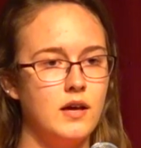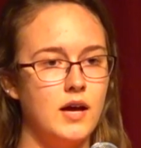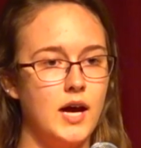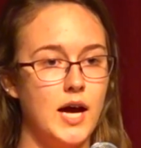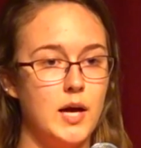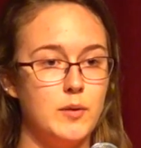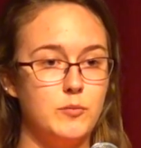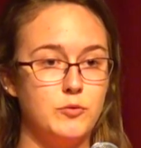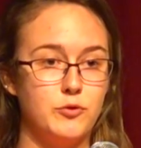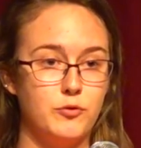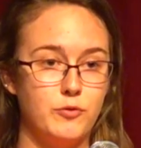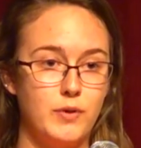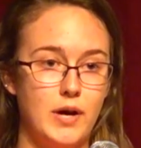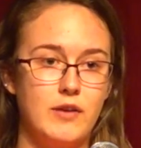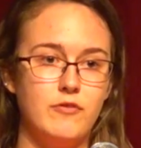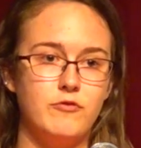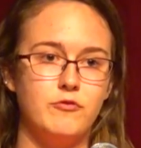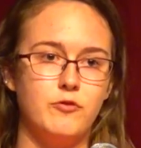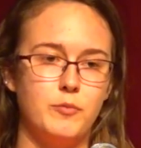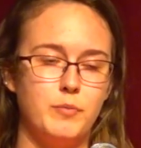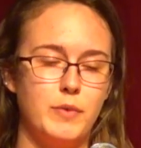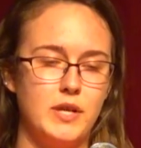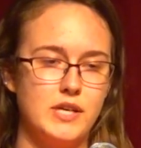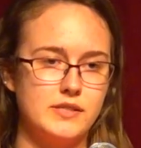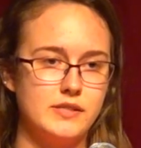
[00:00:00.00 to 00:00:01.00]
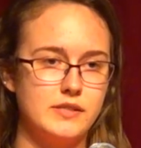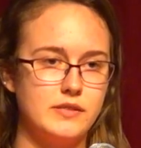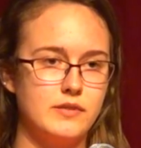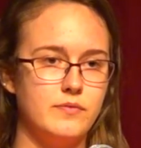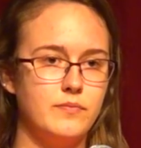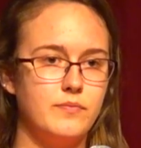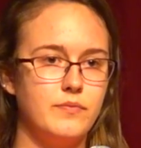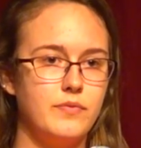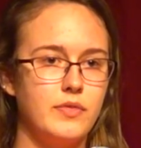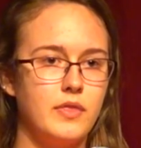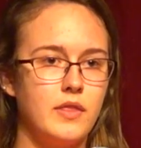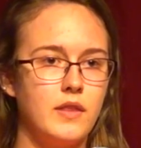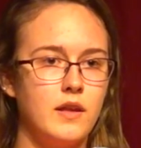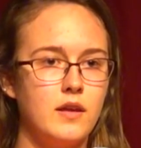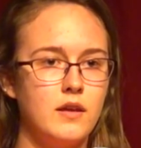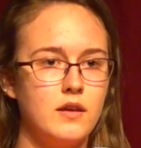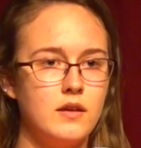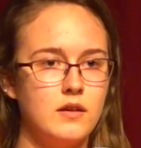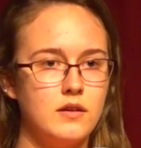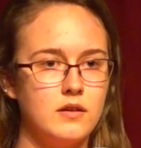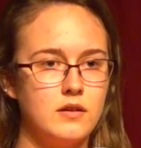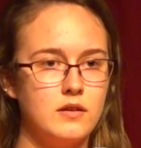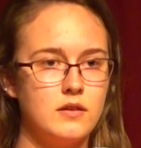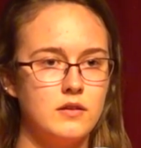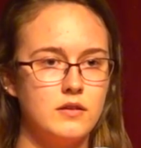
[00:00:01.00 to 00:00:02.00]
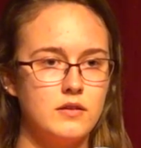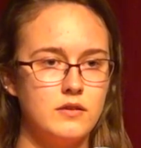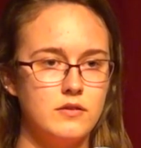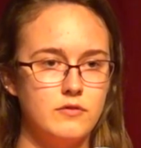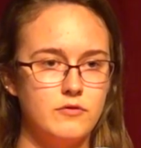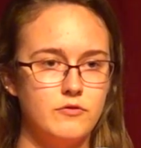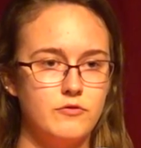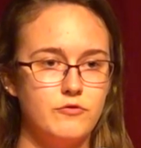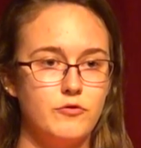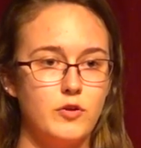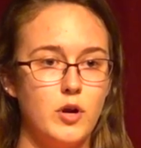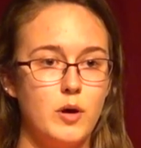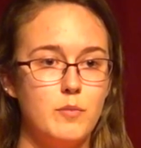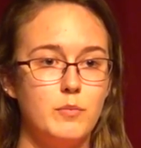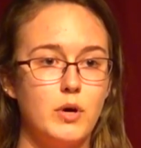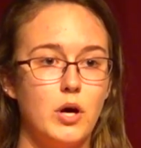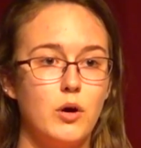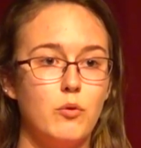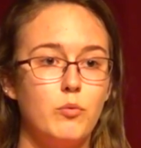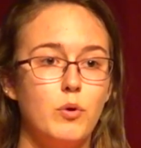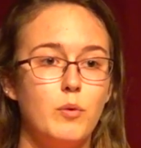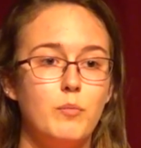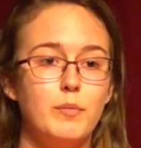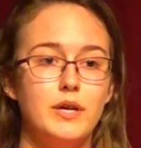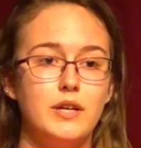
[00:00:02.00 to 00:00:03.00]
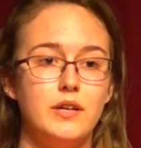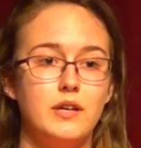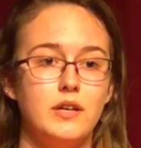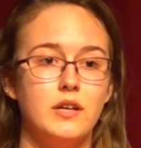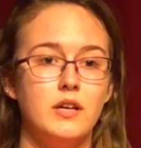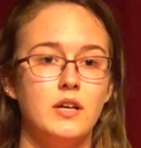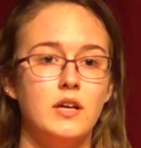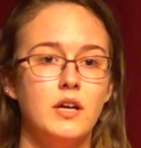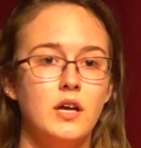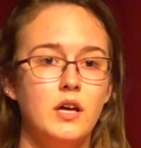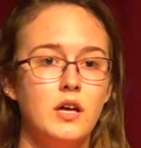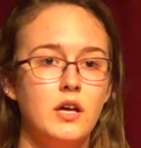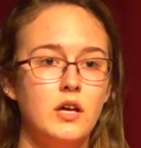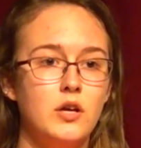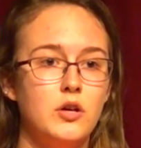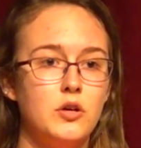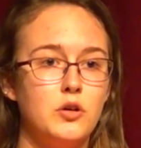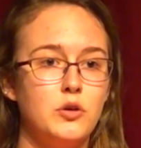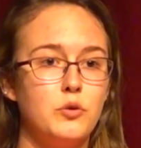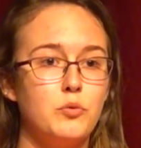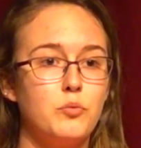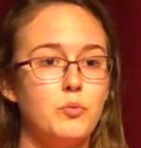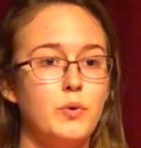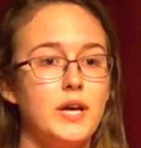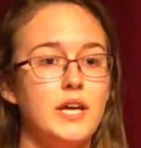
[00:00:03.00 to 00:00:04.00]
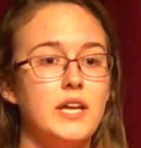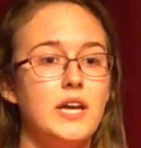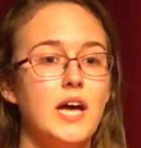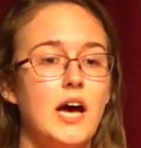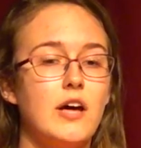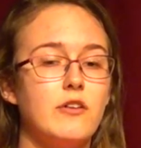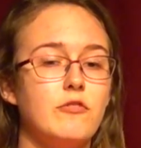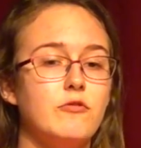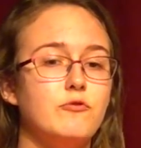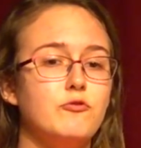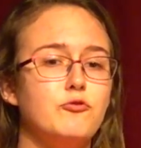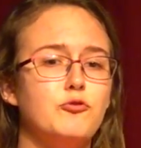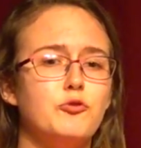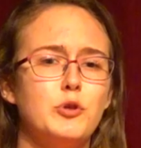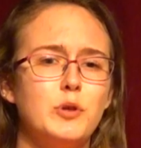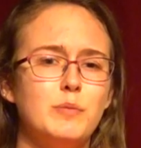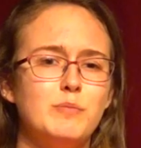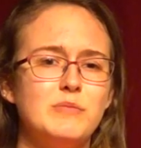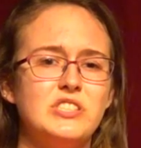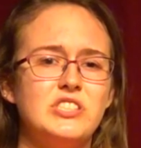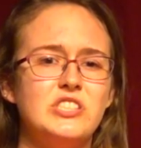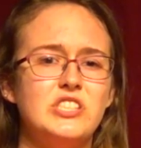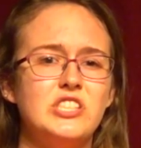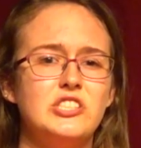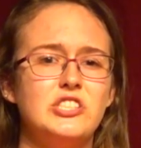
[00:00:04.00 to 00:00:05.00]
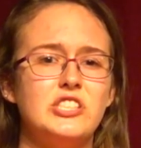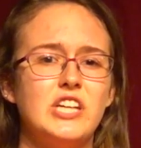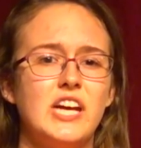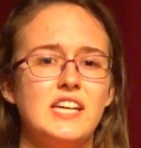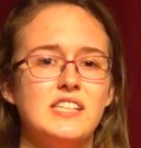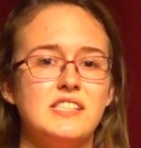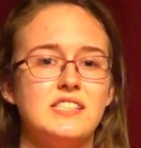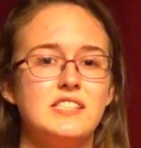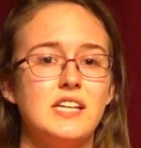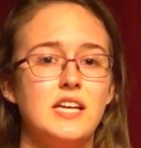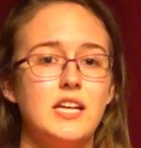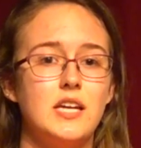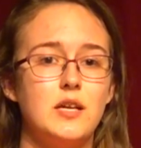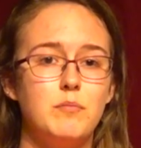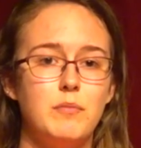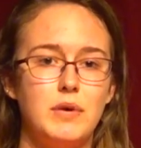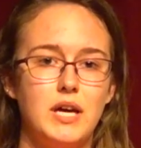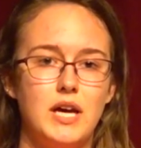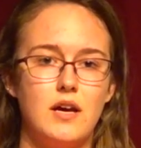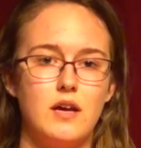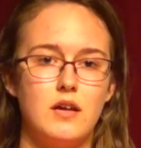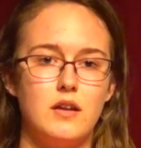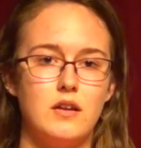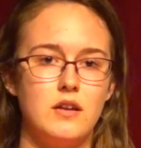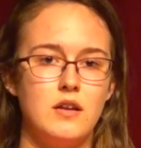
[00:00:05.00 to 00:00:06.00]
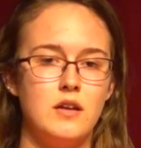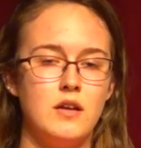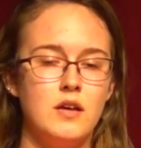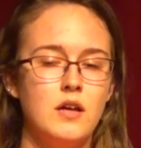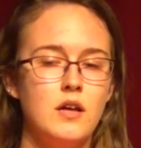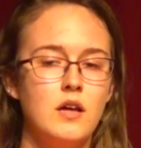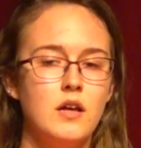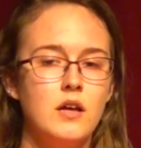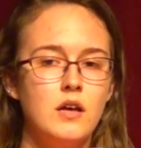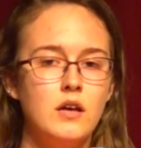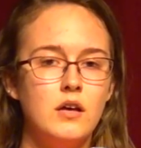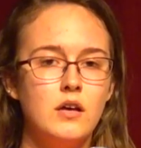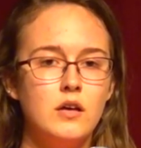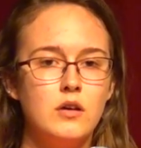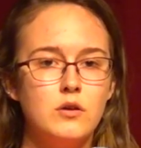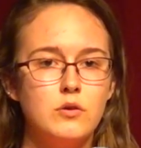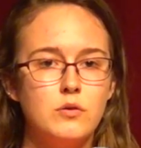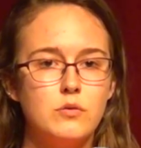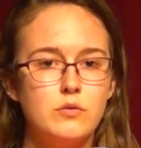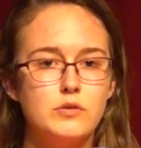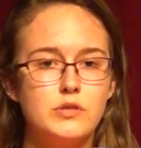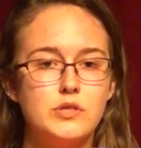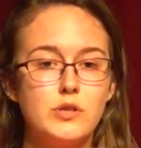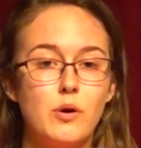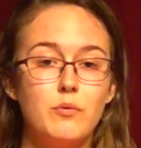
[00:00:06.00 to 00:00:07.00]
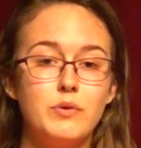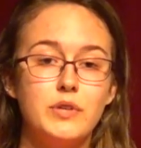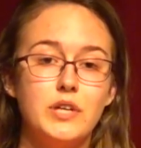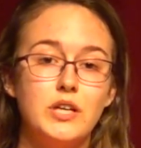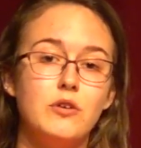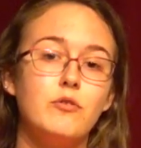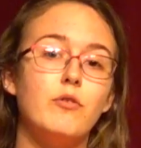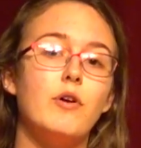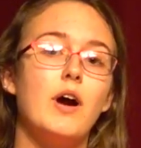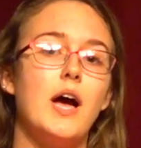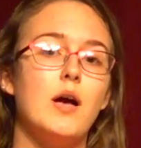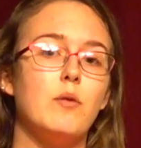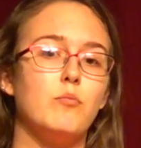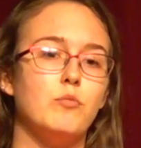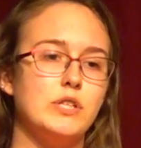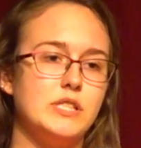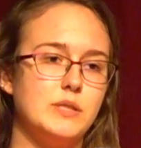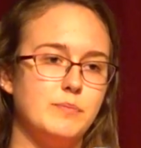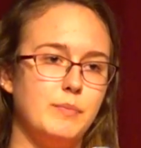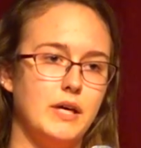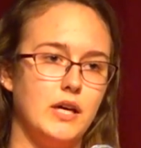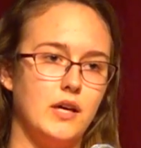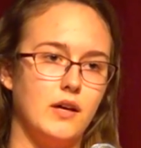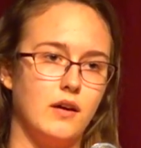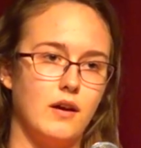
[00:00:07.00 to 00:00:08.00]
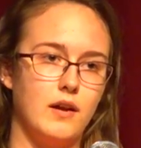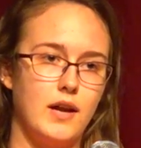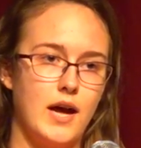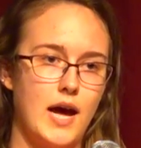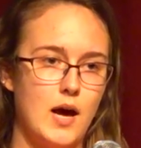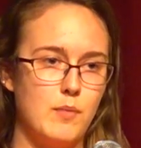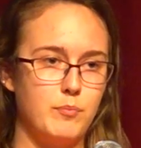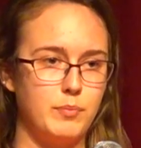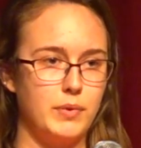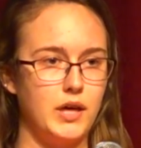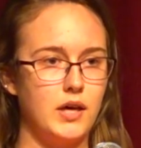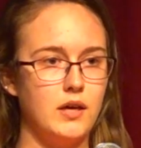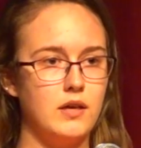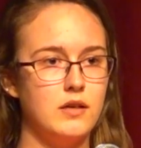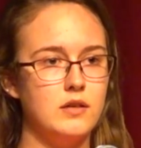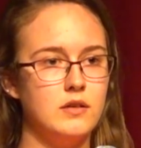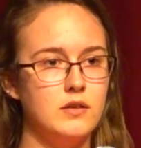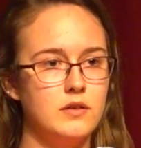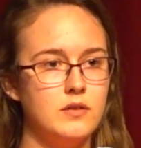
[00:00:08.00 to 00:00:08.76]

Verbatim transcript: I am derived from this, from a woman who ran out of dreams to chase and a man whose only crime was being unhappy.